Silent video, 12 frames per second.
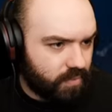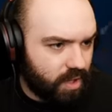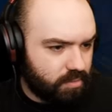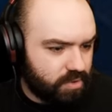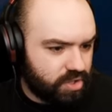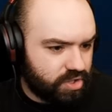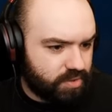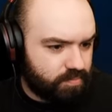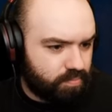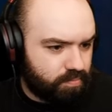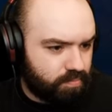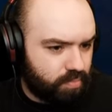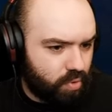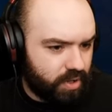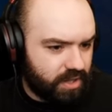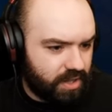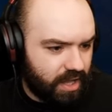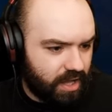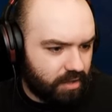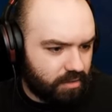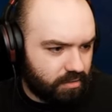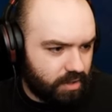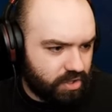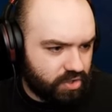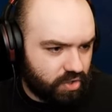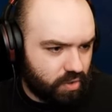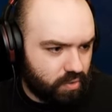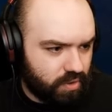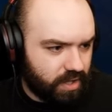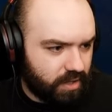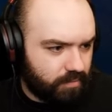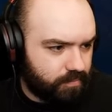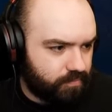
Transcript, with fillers: I'm going to just point there and just go there.